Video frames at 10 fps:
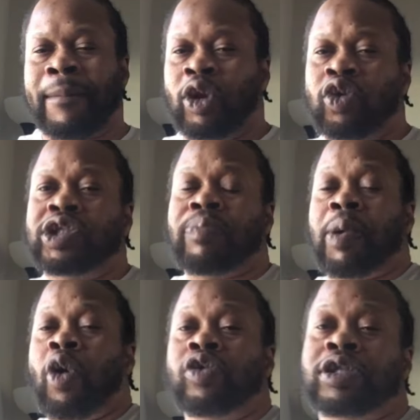who's
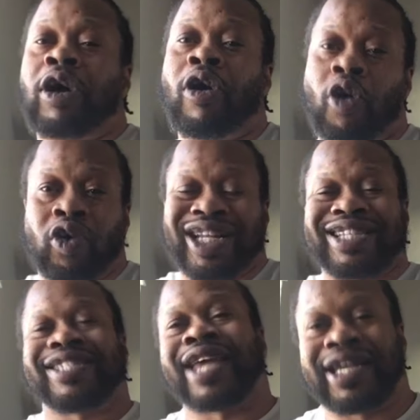supposed to hold
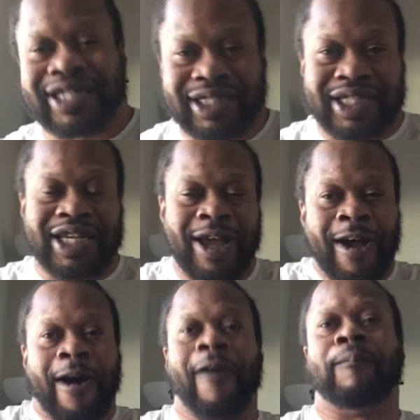this sanctity
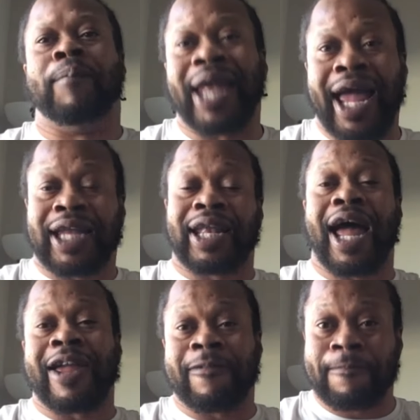of black
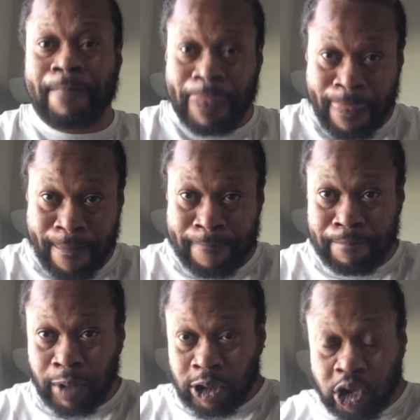life
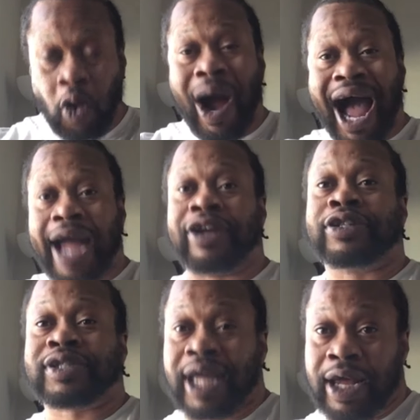to a higher
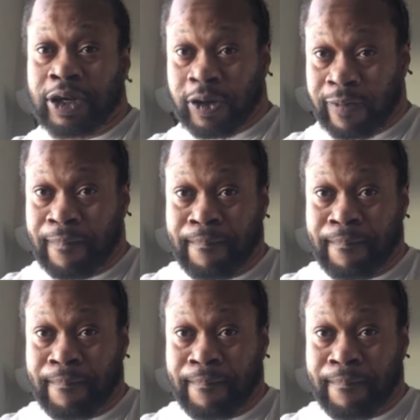standard.